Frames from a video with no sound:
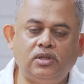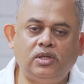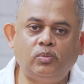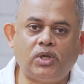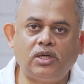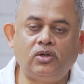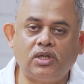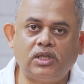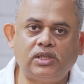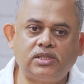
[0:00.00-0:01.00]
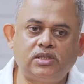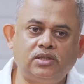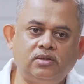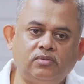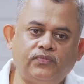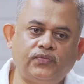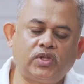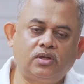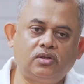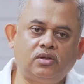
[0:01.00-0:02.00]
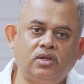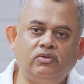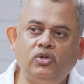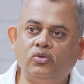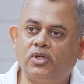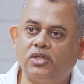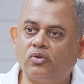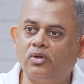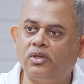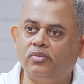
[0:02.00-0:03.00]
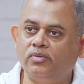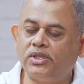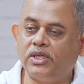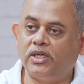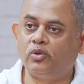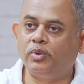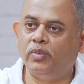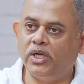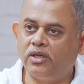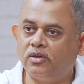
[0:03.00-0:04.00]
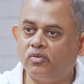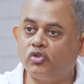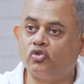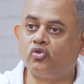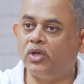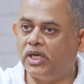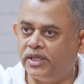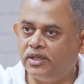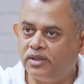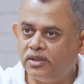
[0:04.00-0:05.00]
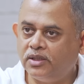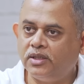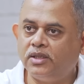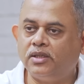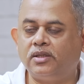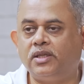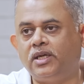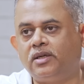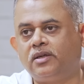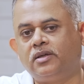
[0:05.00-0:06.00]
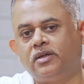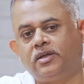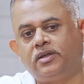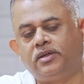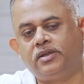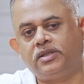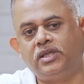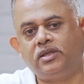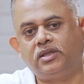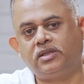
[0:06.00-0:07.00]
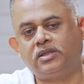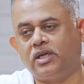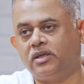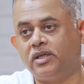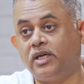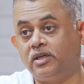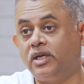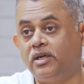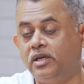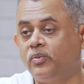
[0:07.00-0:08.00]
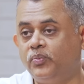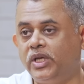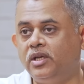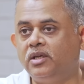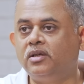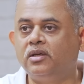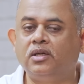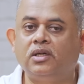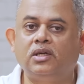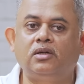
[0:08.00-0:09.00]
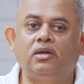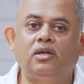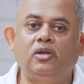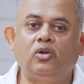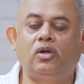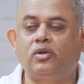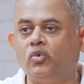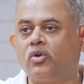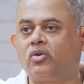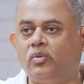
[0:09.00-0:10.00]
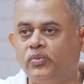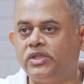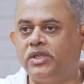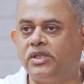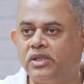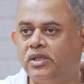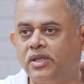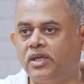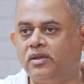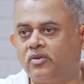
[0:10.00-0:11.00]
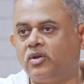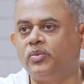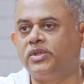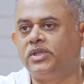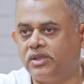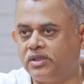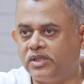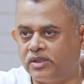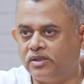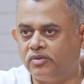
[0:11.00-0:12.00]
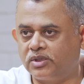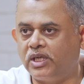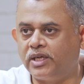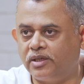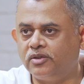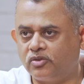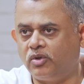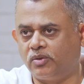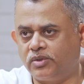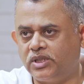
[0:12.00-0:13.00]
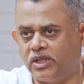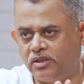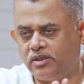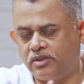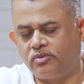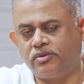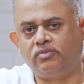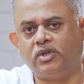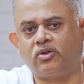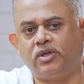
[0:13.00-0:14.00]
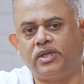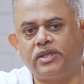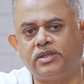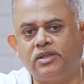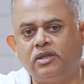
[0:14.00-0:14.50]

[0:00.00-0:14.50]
demand, or at least the revenue threshold which had to be met, was so high that the center had ended up paying a lot more compensation than the compensation cess it was collecting. So what was done, just to give the context,